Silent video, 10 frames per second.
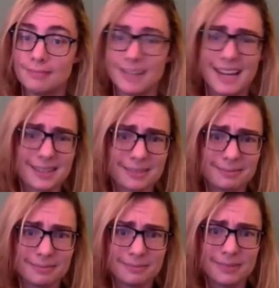Heck,
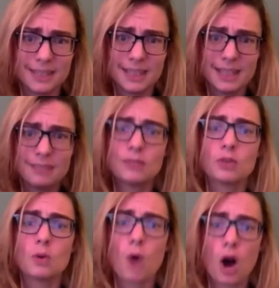even if
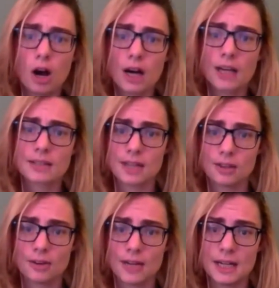you are
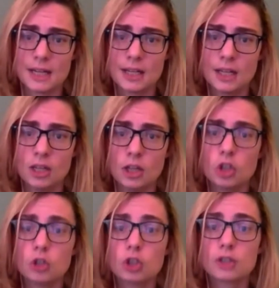accelerating,
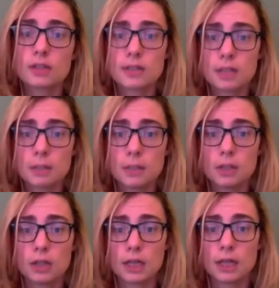you should still be
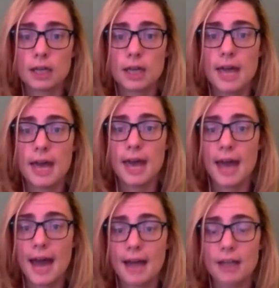looking
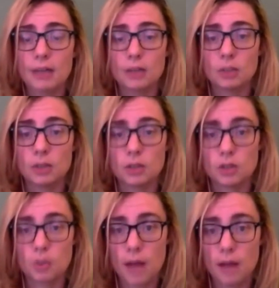at enrichment
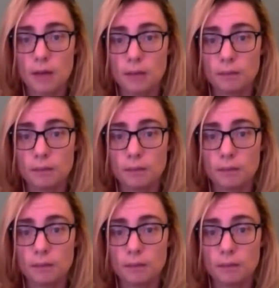as well.